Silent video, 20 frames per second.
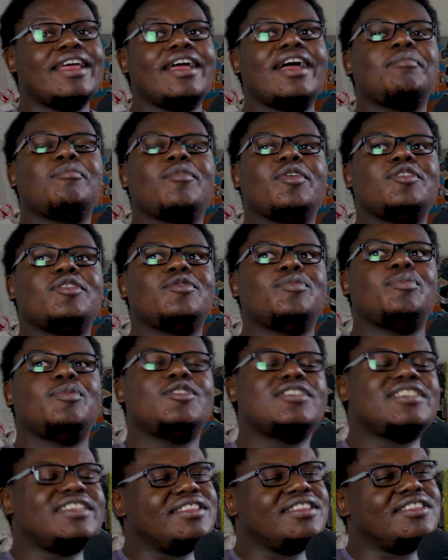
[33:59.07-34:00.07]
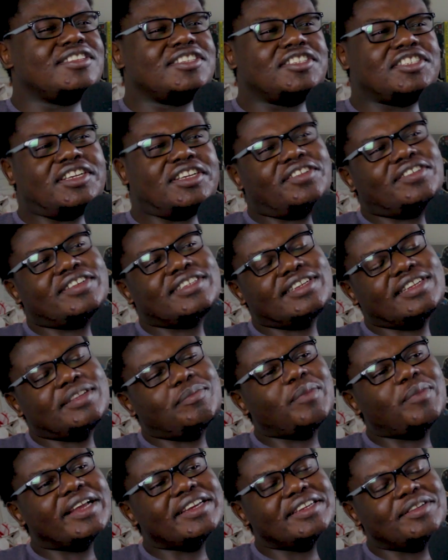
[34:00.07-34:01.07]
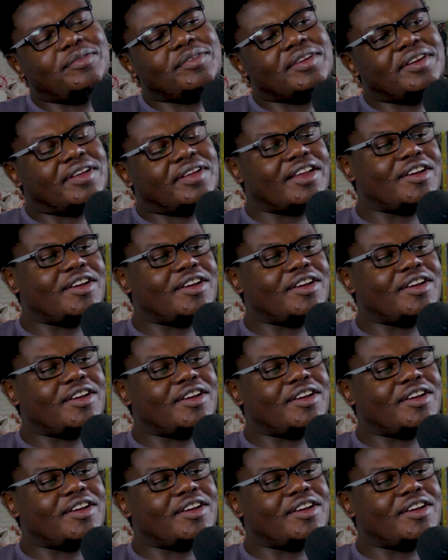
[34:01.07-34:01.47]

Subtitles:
I'm going to say this generously, might even